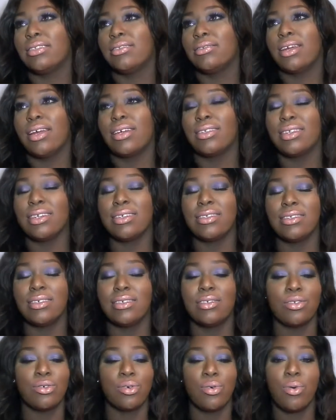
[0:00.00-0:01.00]

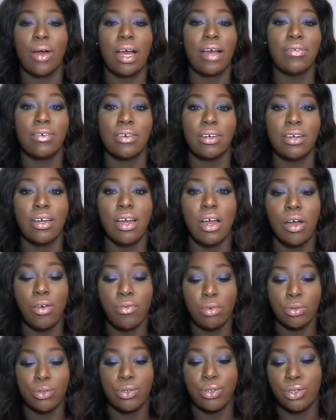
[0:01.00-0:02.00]
assistant or whatever
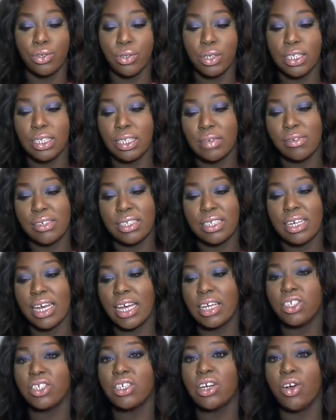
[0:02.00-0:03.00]
role you're doing in civil
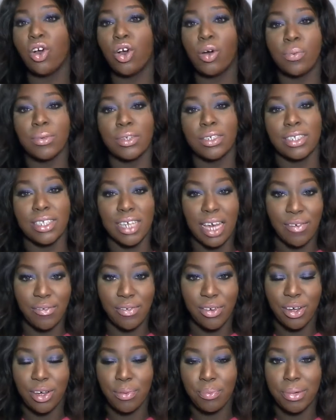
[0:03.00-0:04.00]
litigation, I hope this
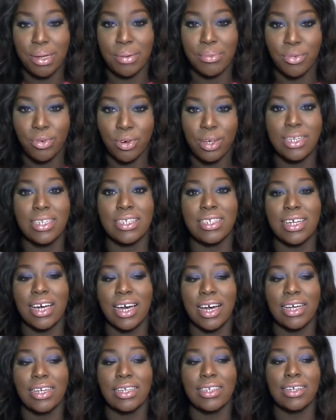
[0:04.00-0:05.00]
gave you a bit more
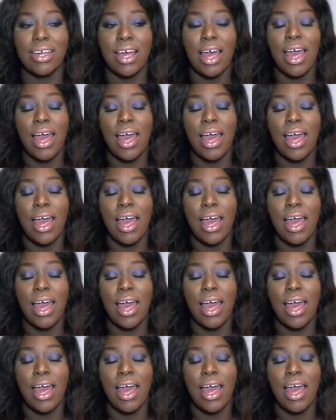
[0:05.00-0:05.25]
insight.